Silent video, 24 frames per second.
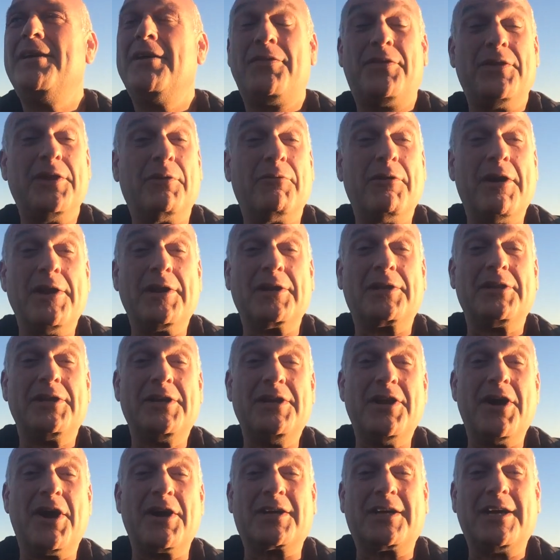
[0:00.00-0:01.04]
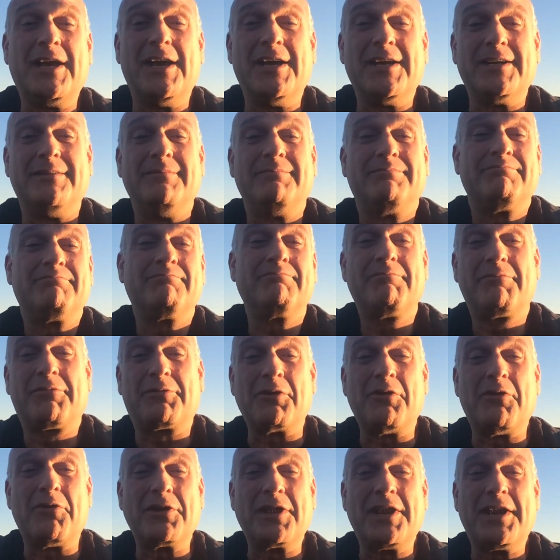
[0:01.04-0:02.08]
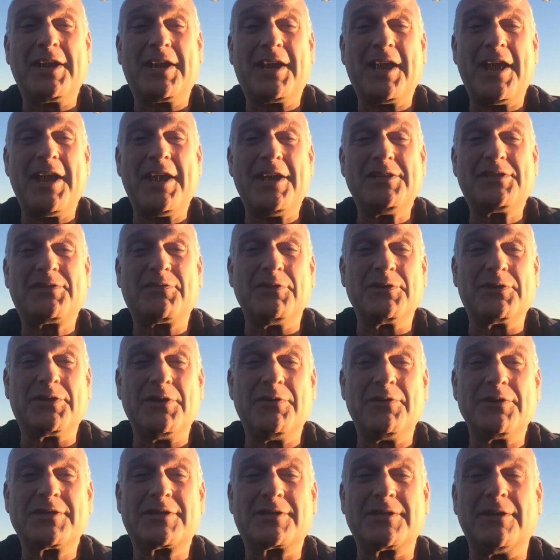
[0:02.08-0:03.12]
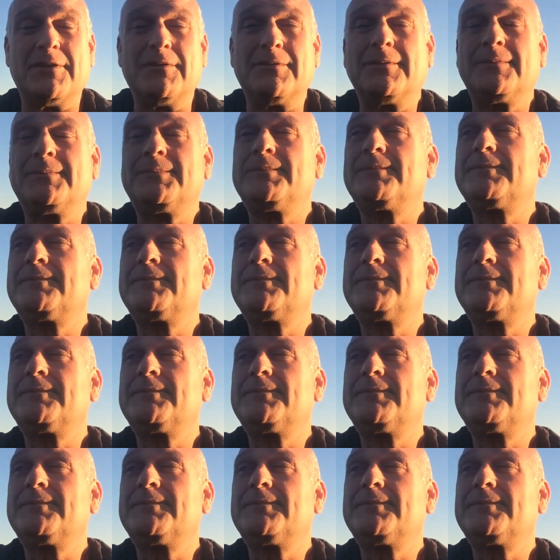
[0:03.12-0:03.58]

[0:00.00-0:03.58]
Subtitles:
theoretically not get thrown in a cage for doing so.